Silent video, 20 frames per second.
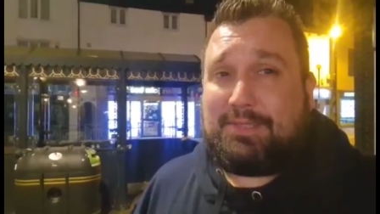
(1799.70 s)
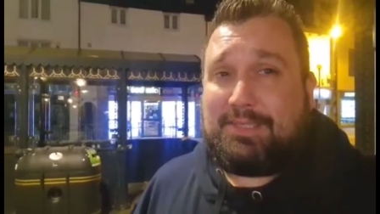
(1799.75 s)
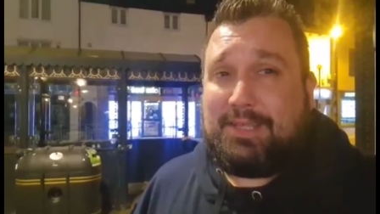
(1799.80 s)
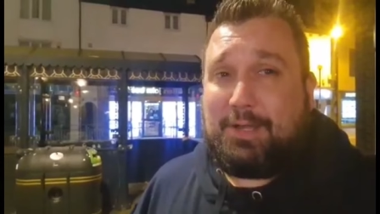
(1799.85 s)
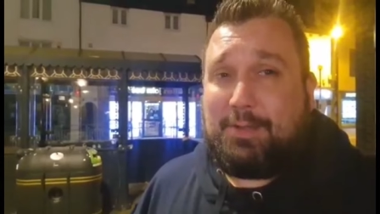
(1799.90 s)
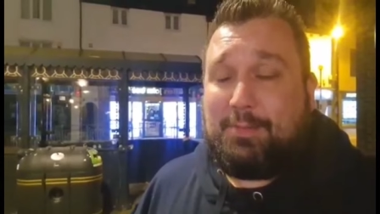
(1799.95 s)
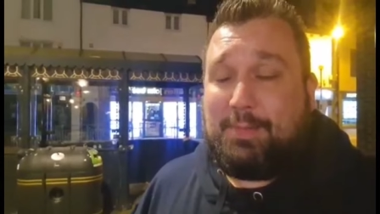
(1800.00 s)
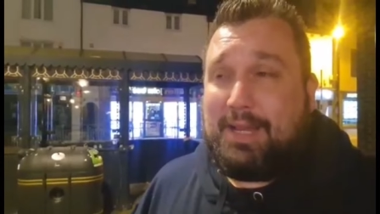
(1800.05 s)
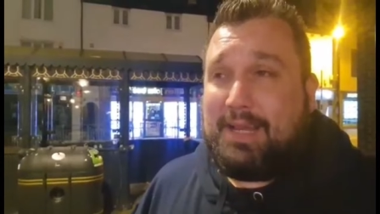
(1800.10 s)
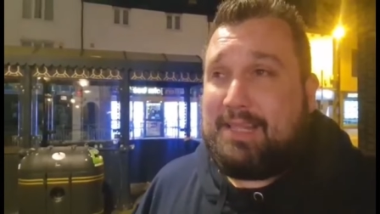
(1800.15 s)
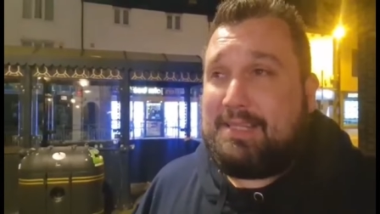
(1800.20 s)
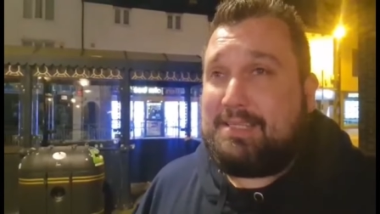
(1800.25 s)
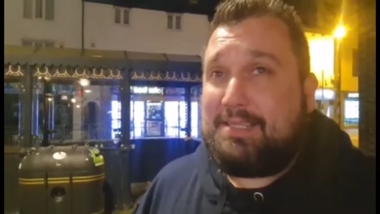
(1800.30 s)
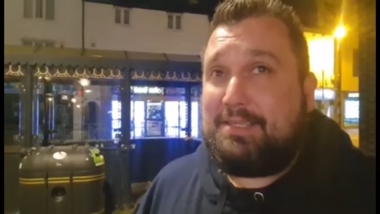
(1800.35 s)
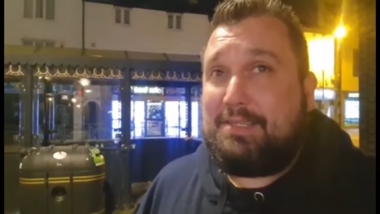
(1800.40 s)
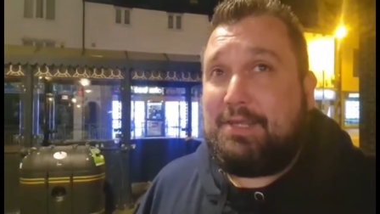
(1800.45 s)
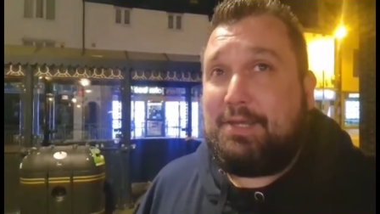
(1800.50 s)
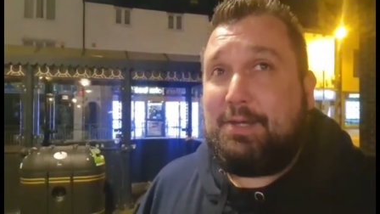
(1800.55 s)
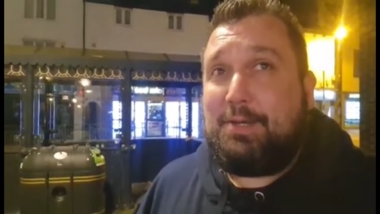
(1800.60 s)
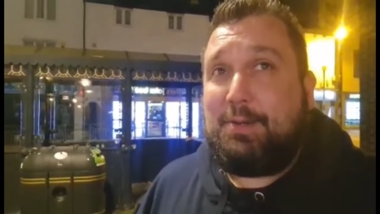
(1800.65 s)
so many to
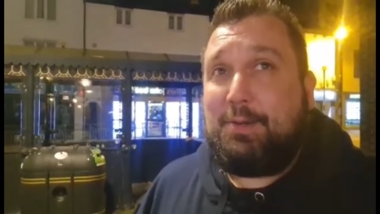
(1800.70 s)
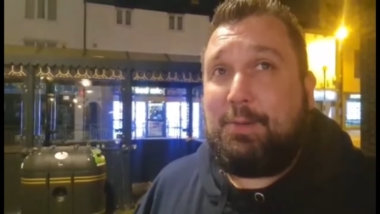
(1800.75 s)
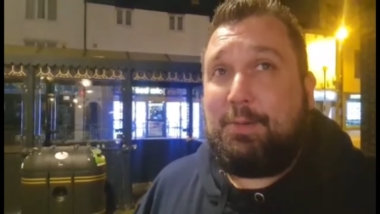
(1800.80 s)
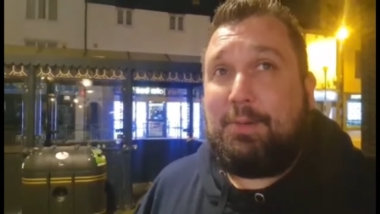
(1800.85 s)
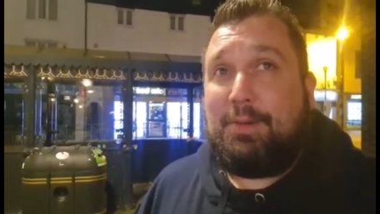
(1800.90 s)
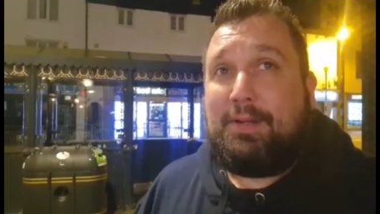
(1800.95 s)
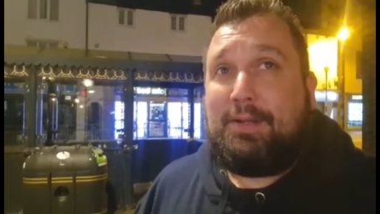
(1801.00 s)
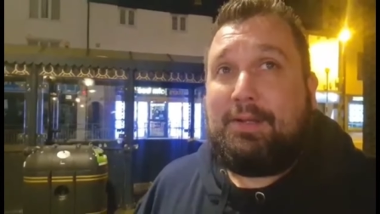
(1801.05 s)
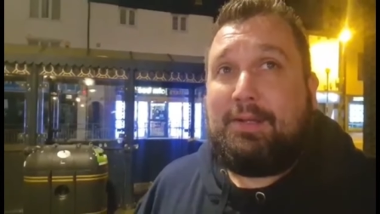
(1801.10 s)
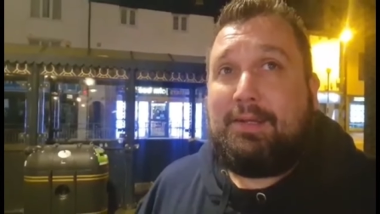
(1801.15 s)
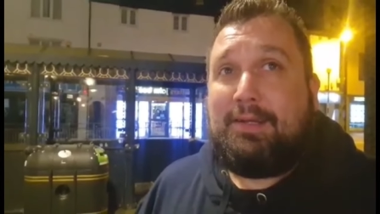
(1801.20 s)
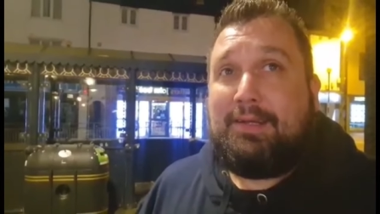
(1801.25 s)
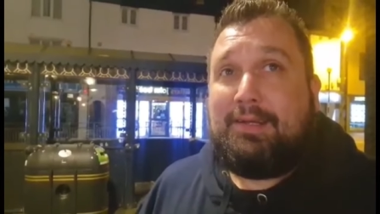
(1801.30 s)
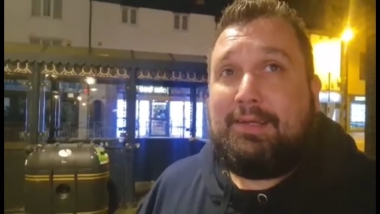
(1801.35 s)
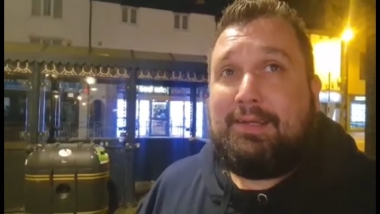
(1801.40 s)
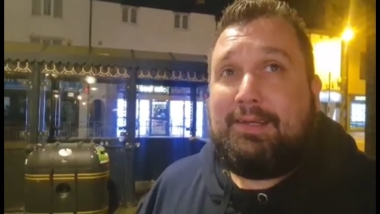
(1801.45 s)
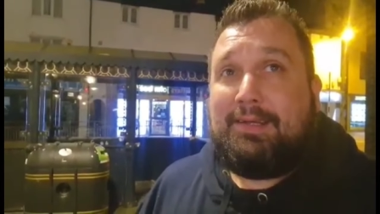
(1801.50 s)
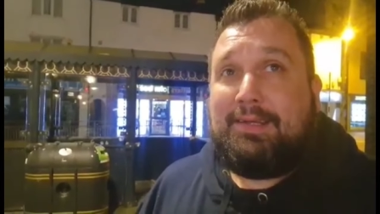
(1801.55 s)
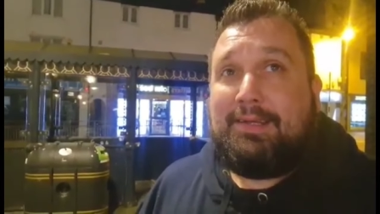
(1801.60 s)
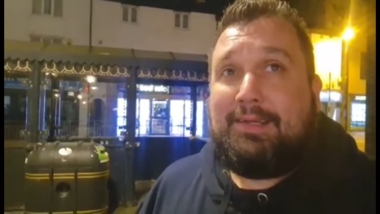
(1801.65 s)
do,
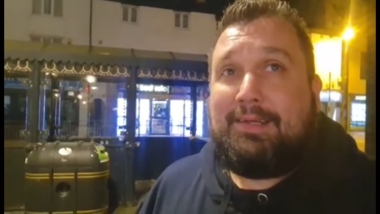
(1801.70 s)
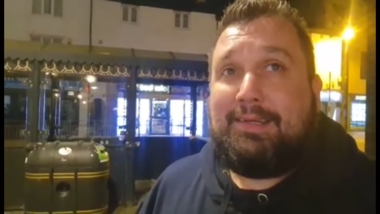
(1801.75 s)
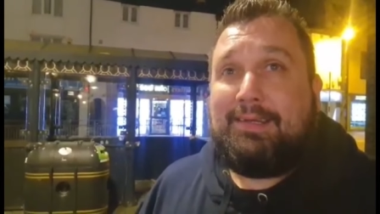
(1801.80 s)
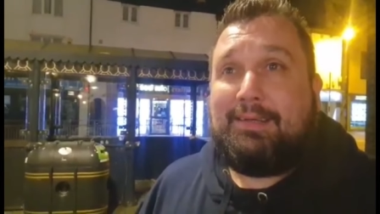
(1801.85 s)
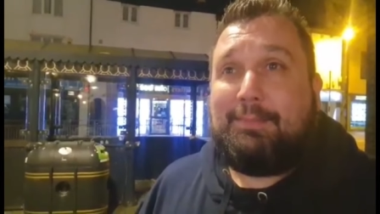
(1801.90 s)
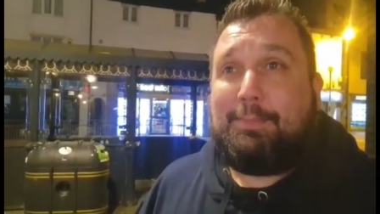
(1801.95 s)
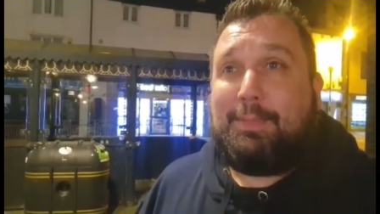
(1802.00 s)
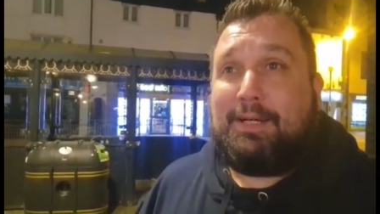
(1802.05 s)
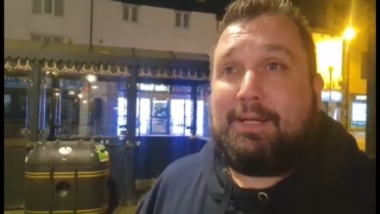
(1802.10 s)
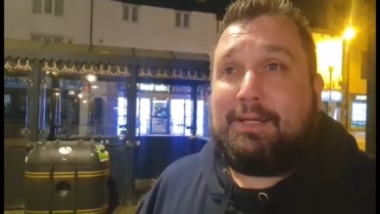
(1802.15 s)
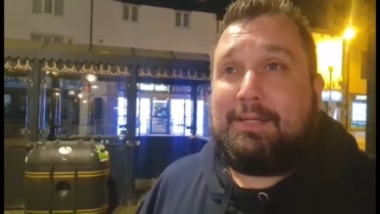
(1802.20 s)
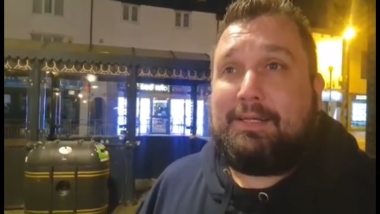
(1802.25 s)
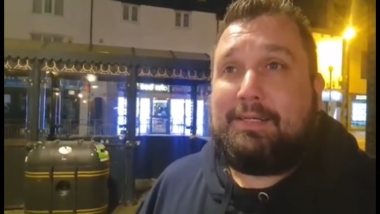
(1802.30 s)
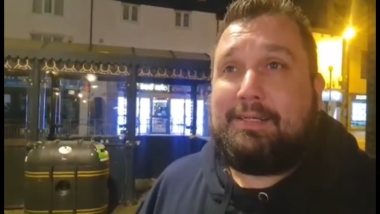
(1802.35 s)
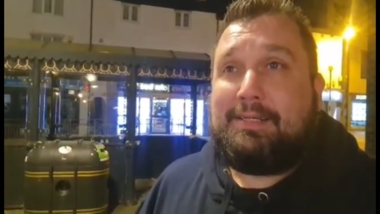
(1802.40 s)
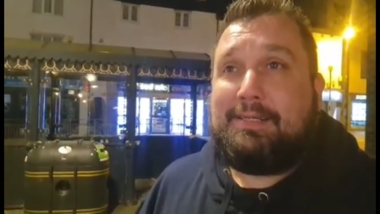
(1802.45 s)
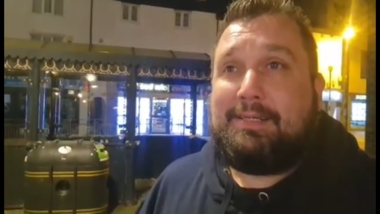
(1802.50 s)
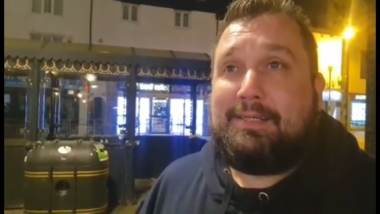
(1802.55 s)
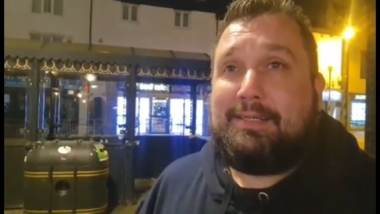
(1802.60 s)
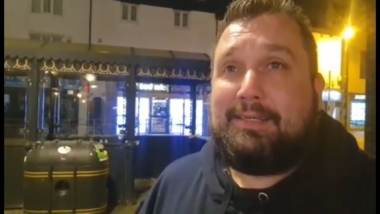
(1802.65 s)
but
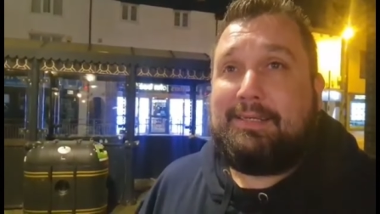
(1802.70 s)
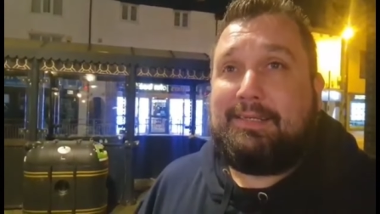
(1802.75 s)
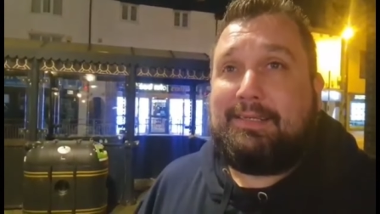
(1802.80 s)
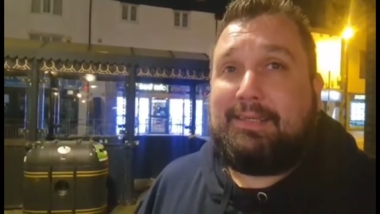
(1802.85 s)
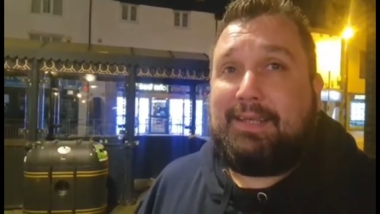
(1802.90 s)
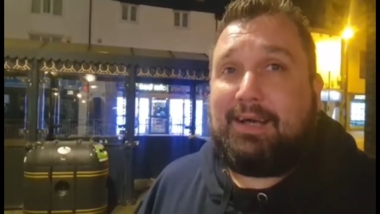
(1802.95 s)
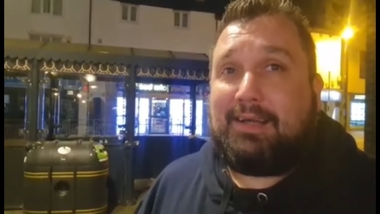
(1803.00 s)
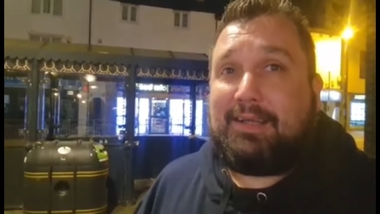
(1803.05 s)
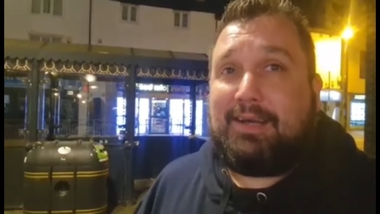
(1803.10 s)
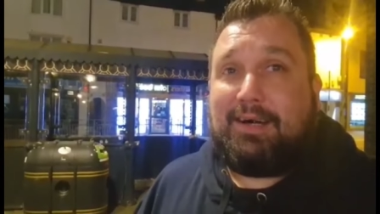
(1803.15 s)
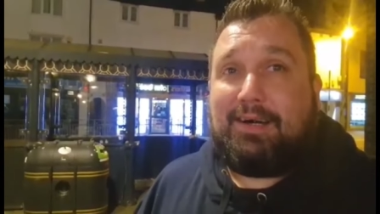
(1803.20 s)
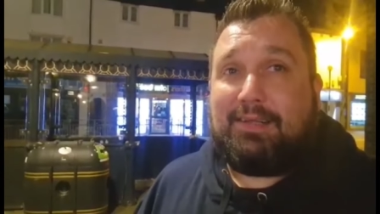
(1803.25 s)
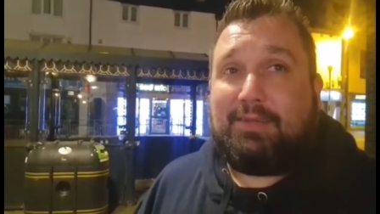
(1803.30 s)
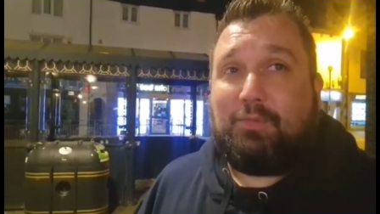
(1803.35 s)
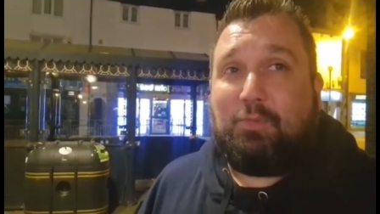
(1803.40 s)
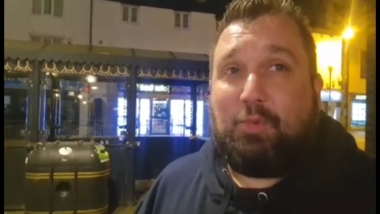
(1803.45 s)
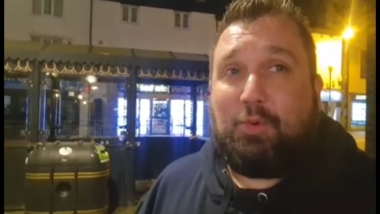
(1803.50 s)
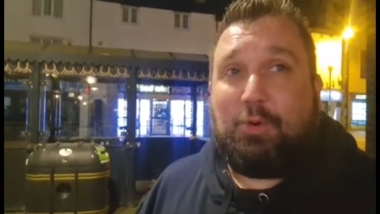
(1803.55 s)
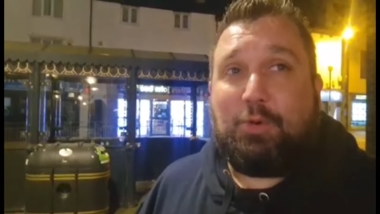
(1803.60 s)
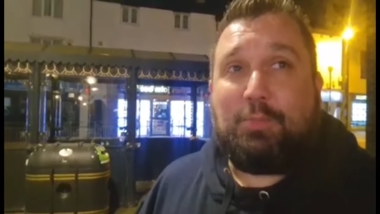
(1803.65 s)
I can't
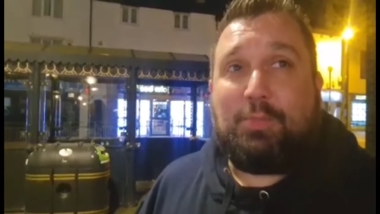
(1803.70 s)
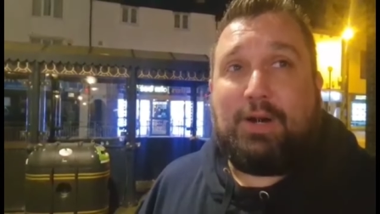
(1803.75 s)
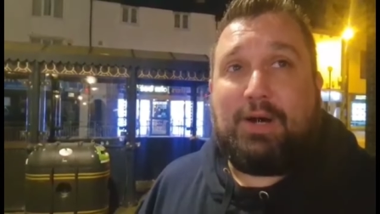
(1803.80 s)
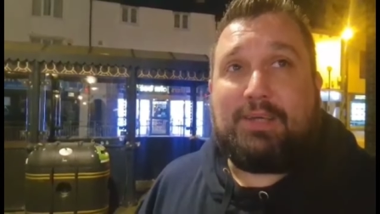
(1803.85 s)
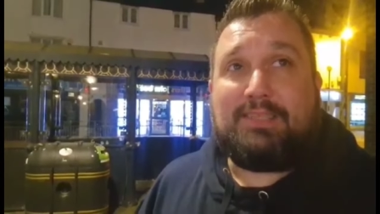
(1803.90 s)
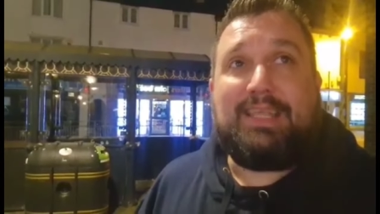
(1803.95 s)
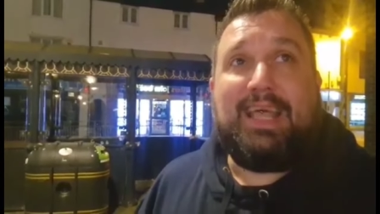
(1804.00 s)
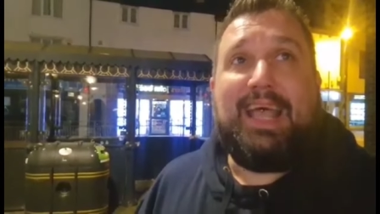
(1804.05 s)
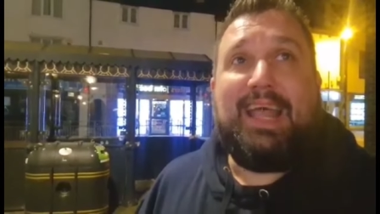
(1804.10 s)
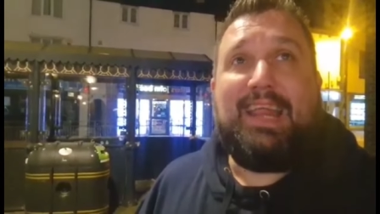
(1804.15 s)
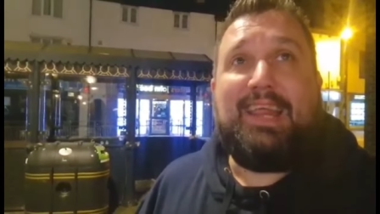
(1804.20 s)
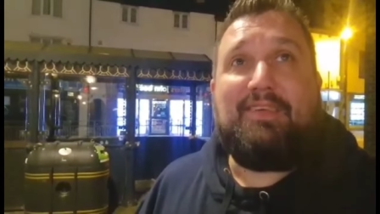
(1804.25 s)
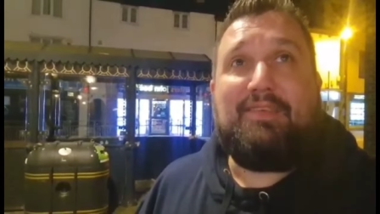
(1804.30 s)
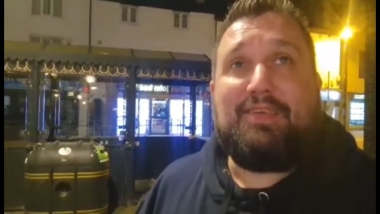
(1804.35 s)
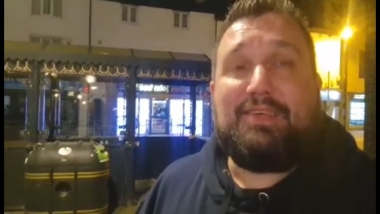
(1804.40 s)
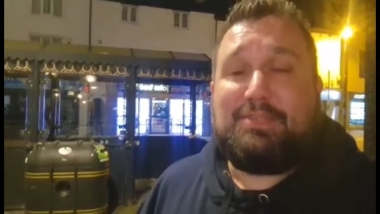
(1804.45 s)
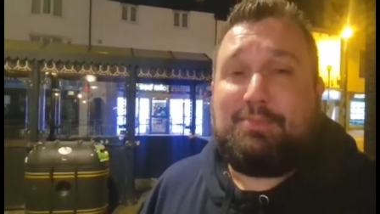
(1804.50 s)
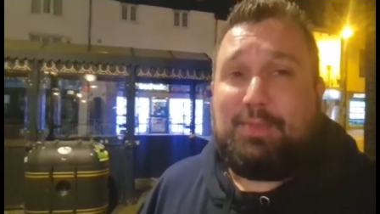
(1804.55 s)
walk past anything as